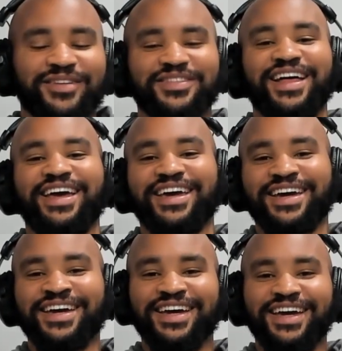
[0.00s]

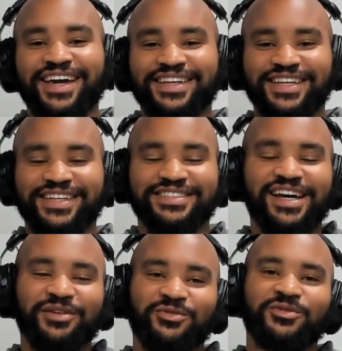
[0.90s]
like, is
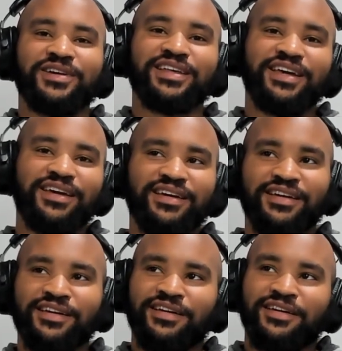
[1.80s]
that
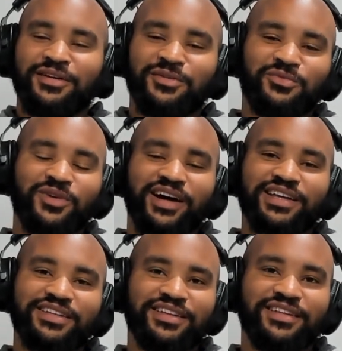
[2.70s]
really
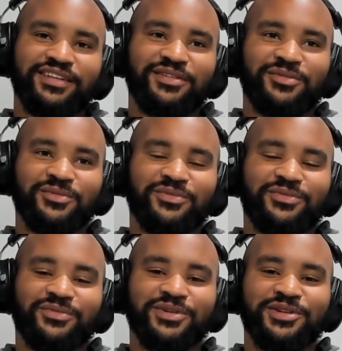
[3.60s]
what
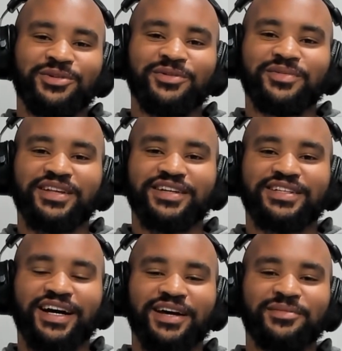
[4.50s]
we're doing with our
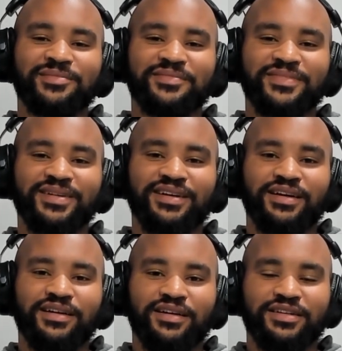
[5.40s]
time?
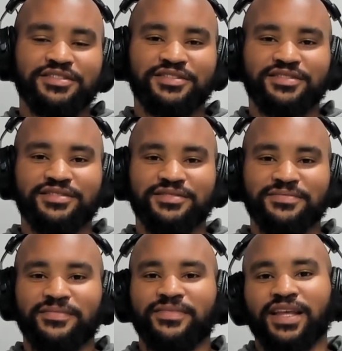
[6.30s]
It's just
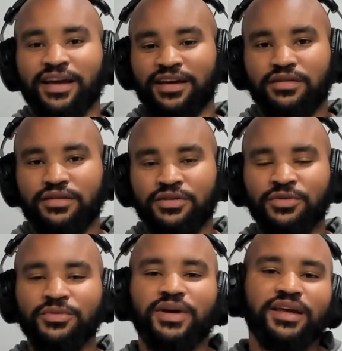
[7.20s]
like,
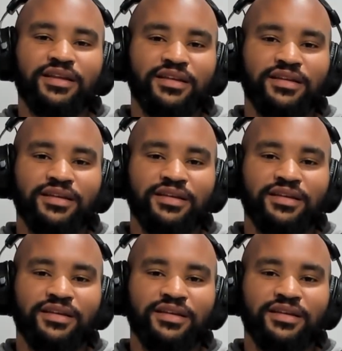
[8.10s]
you can